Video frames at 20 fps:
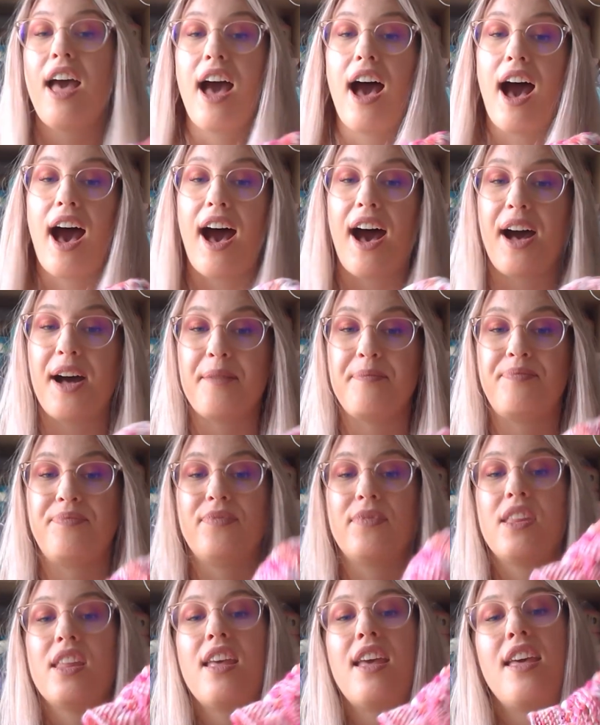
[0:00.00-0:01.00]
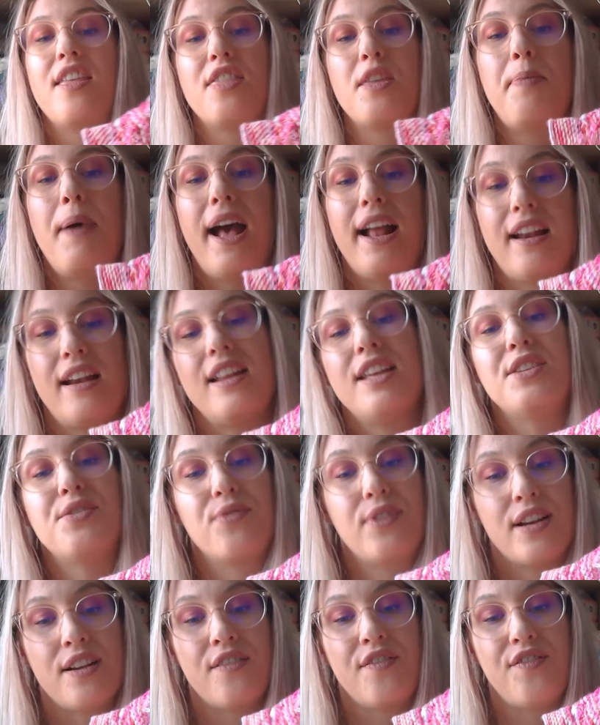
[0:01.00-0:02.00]
The pattern is
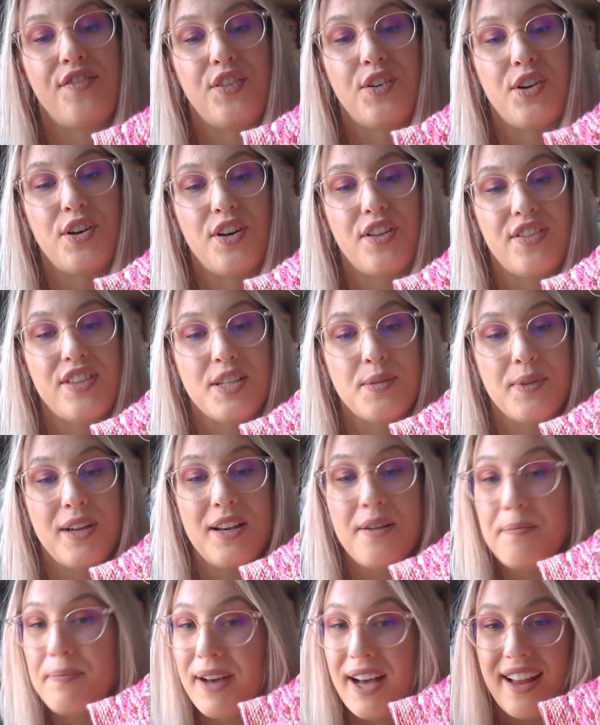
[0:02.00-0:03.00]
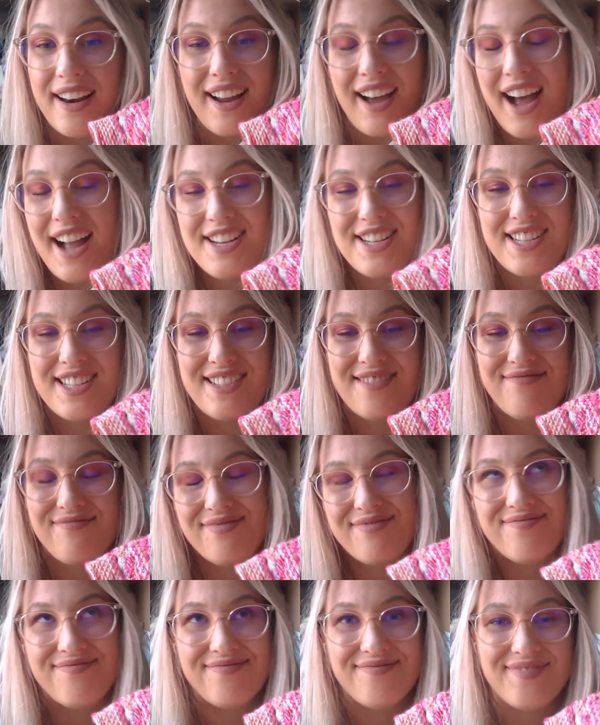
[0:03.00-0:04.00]
written for this one, but
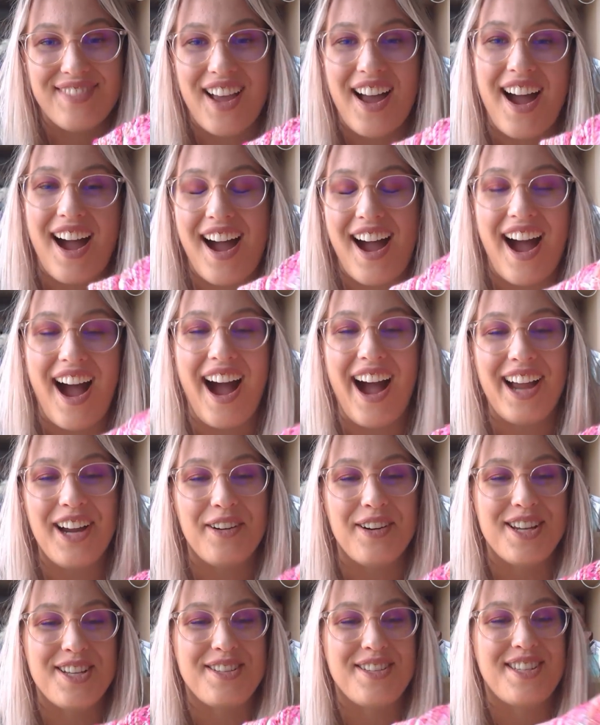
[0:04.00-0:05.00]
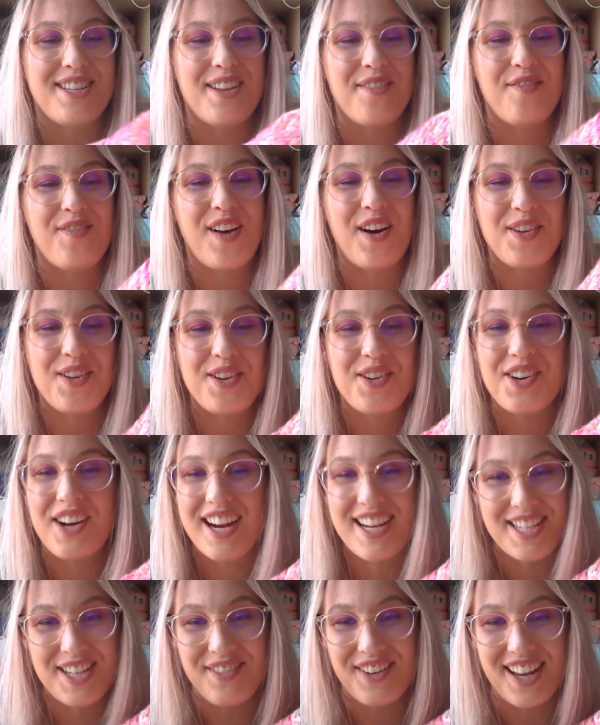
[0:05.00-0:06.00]
I always value
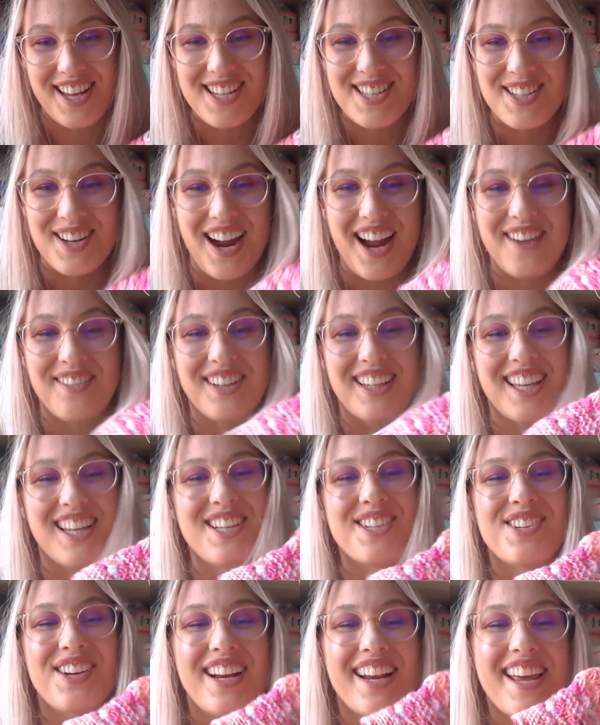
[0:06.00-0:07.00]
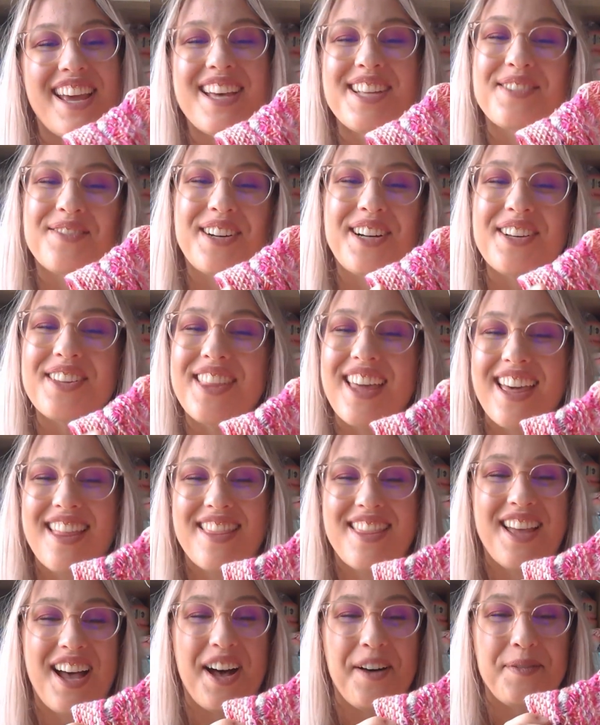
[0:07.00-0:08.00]
creativity. So I really enjoyed it as well
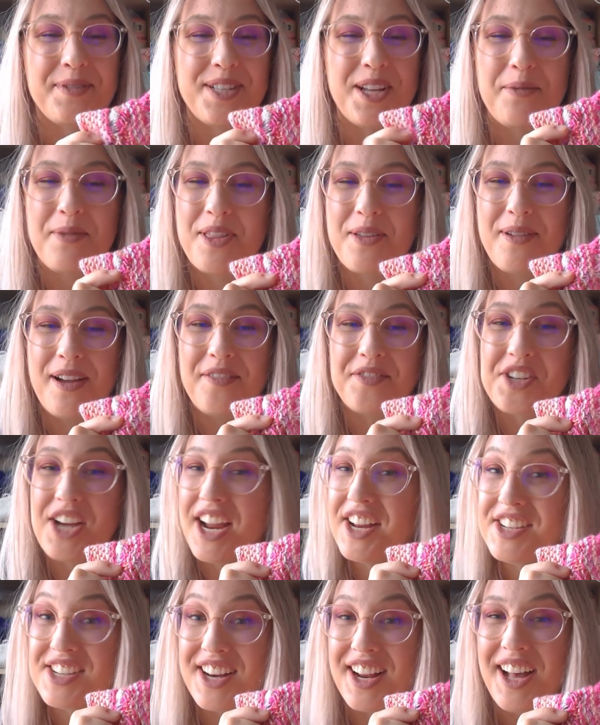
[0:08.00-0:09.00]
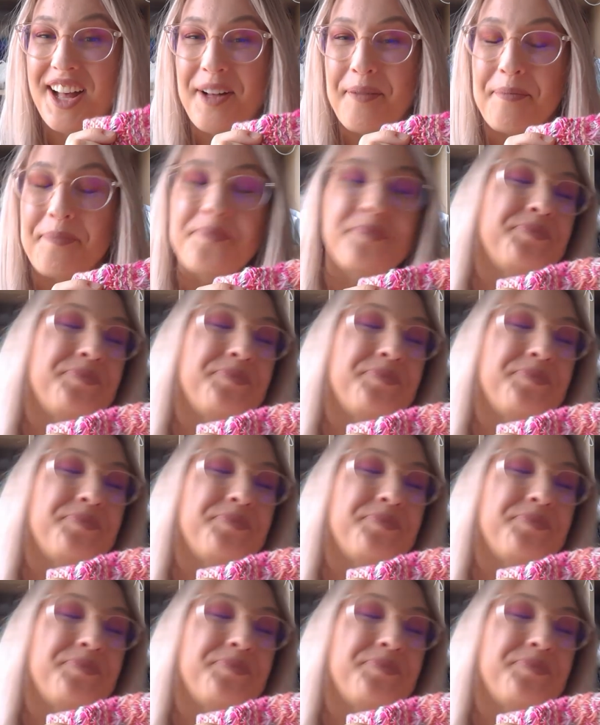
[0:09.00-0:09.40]
that some of them have changed it up.